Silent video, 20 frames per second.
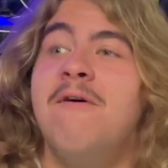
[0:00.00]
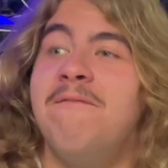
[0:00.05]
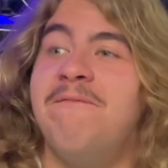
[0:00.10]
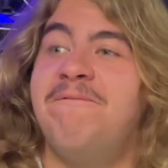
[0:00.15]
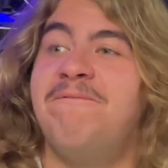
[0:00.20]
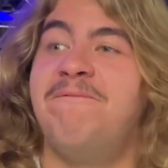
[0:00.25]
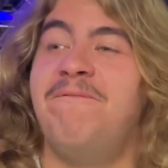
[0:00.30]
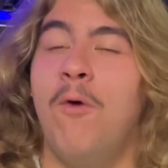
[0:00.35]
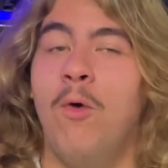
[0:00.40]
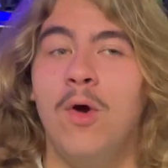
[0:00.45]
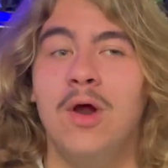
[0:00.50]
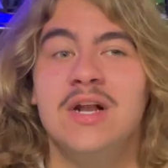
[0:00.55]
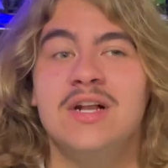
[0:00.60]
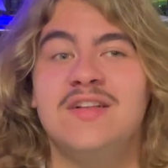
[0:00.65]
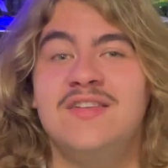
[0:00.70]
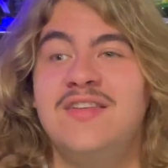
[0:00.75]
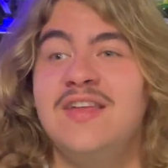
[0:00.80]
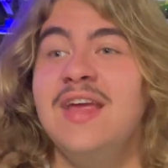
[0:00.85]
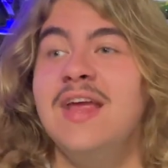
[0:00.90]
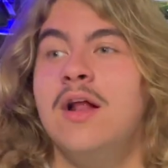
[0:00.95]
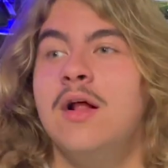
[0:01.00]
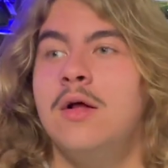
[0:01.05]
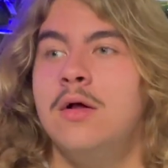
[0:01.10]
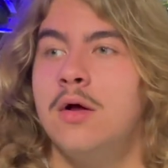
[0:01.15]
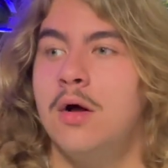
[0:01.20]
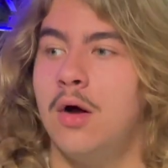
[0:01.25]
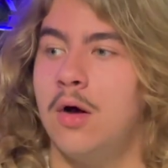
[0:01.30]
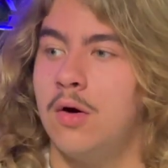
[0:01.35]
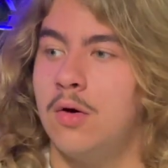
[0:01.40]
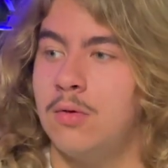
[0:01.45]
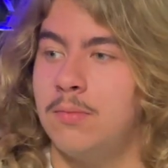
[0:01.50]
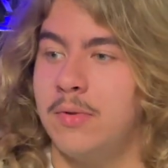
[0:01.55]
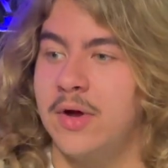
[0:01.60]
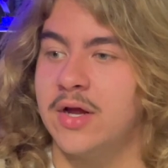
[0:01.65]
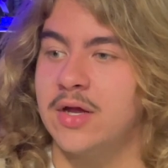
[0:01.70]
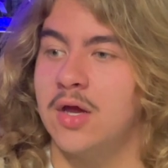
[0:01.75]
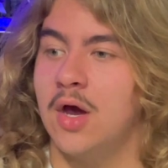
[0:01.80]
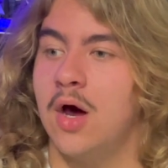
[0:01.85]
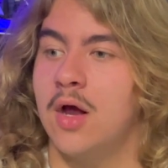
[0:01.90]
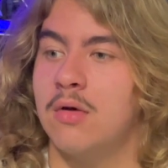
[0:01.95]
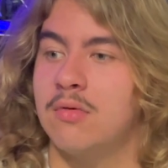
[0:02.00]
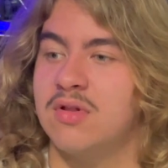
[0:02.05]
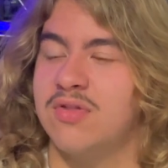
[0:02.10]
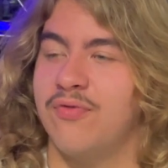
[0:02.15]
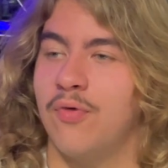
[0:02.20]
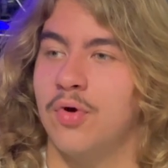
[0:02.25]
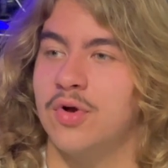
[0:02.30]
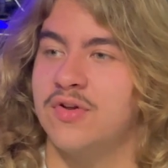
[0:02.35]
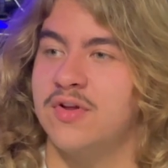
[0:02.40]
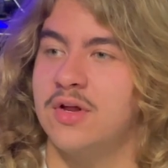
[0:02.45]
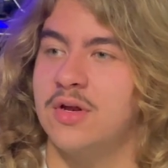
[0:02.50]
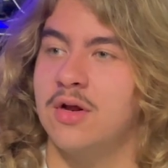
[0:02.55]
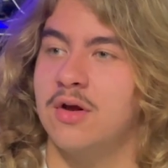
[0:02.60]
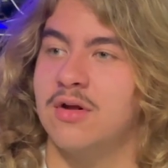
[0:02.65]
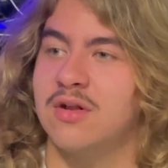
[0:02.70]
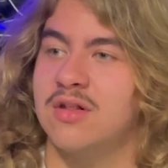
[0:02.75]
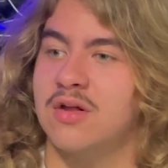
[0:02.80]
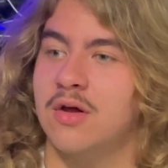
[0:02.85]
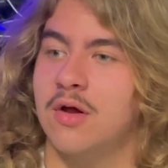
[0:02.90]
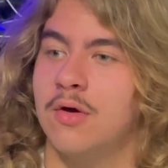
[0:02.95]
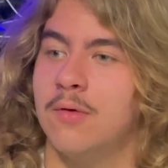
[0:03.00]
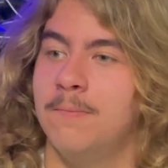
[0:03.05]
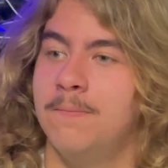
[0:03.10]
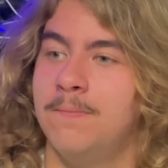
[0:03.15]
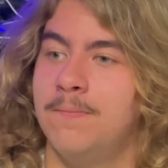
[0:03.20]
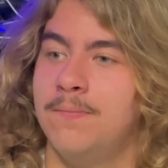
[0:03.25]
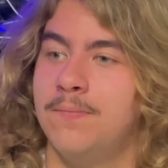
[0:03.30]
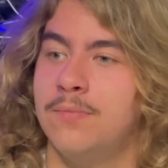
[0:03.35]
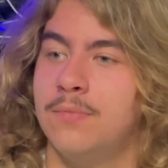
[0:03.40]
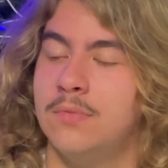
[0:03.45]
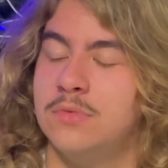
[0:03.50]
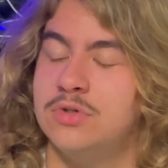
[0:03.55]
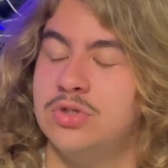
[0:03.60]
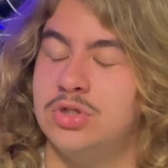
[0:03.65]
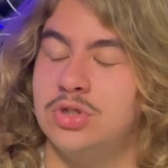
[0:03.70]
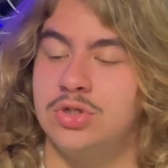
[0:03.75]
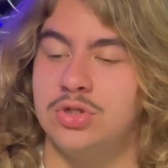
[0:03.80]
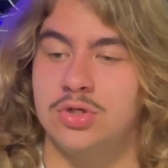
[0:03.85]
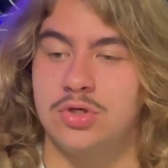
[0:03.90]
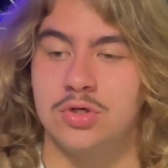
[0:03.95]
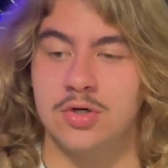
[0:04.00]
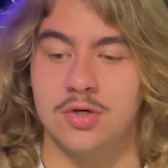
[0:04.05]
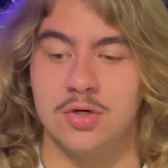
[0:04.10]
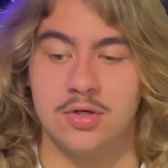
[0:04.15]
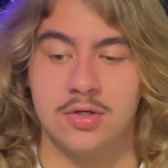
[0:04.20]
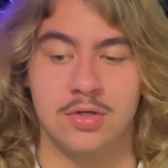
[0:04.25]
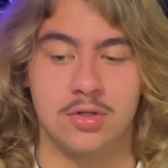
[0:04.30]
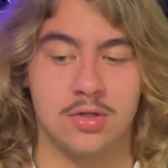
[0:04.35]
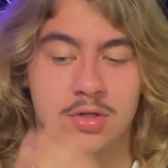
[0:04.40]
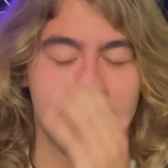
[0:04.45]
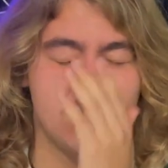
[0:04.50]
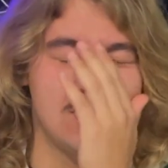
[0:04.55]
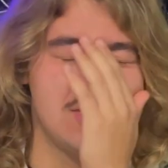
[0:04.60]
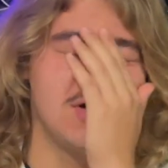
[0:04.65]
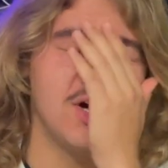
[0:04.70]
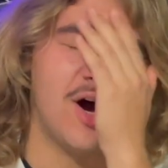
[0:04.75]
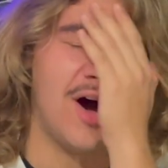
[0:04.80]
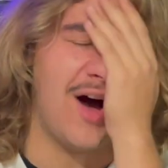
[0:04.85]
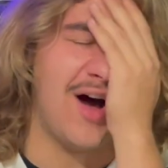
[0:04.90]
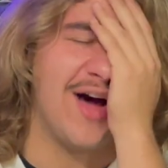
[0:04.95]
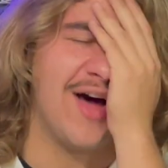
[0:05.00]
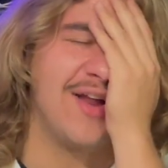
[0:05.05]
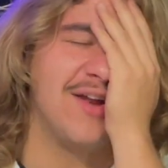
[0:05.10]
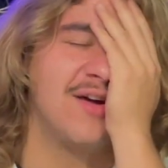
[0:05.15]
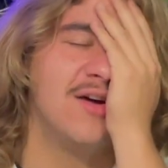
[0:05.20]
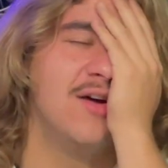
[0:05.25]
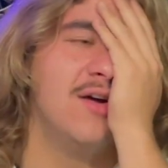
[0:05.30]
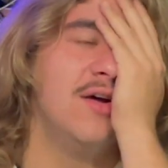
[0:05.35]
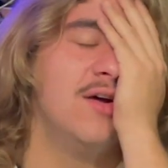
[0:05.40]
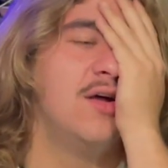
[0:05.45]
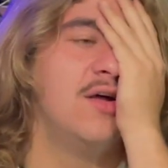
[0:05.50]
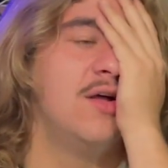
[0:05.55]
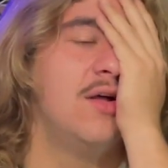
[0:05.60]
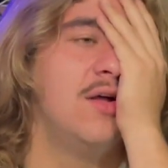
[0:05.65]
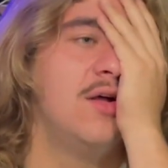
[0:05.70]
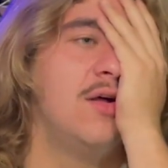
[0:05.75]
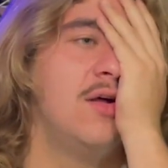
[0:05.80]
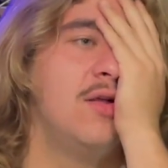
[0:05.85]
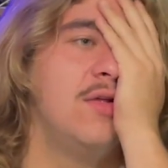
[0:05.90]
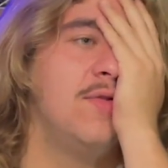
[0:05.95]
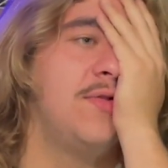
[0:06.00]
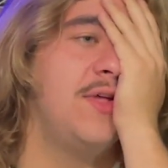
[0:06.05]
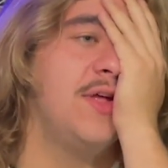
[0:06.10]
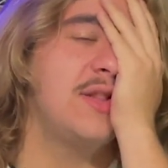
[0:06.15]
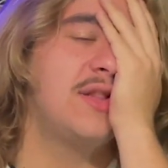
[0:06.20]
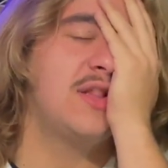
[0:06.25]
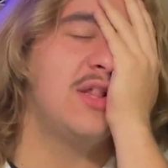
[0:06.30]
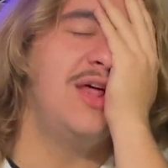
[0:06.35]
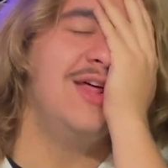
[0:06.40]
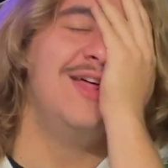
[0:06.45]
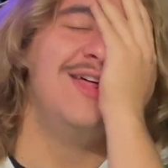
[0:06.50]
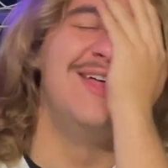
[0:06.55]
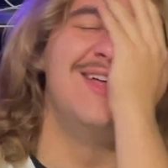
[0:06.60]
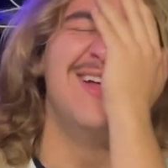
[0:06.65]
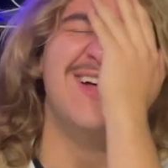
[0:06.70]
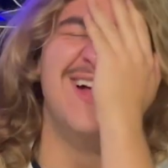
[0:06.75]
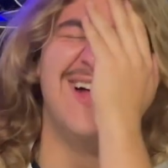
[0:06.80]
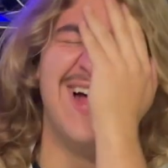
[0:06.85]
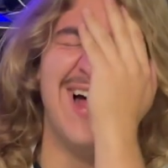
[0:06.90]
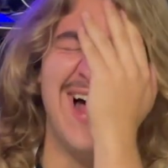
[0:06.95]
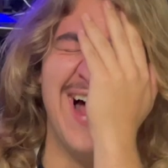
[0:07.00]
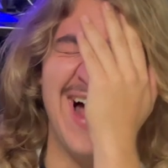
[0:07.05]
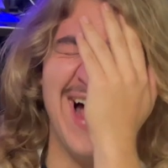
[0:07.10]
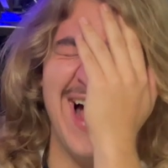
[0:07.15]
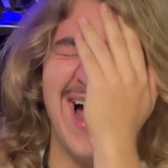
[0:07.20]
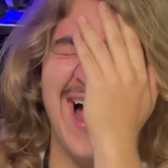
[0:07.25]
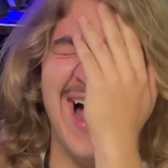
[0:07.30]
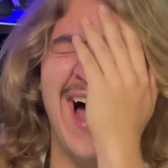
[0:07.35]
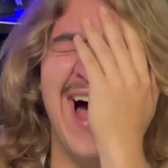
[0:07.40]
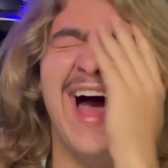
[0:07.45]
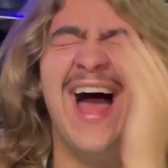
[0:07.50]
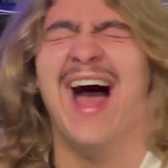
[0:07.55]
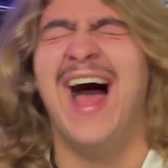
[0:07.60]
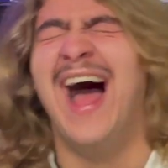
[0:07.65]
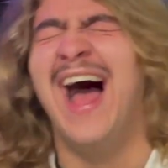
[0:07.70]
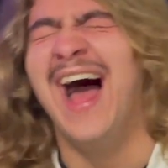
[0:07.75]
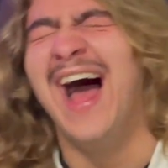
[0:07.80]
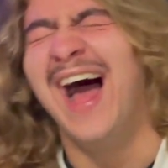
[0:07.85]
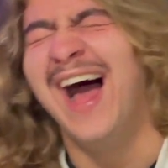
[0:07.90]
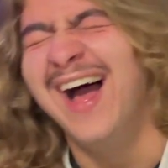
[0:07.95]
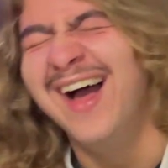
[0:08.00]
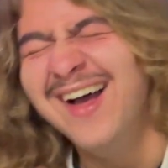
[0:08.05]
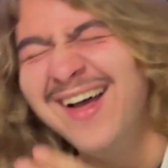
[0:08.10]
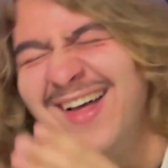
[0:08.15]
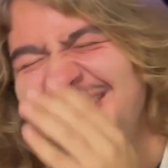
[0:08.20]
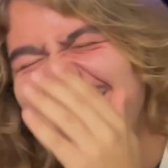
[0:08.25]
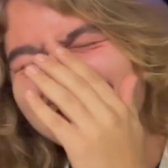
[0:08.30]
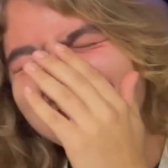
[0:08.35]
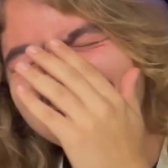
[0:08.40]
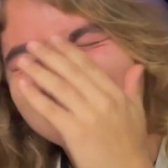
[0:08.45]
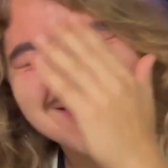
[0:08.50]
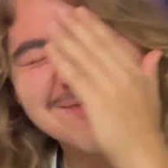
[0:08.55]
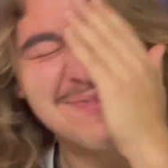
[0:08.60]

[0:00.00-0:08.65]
14. Oh my God, it was 14 years ago. Good God. This has been 14 years